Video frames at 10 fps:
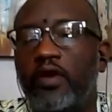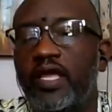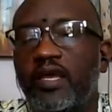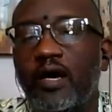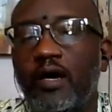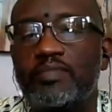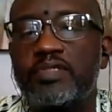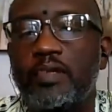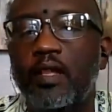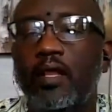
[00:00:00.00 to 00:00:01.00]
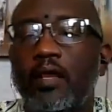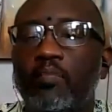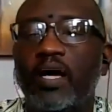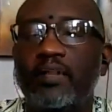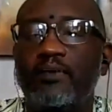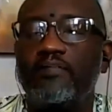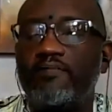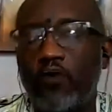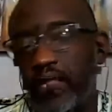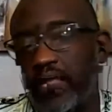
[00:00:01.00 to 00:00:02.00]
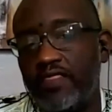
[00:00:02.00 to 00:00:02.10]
wealth, their incomes,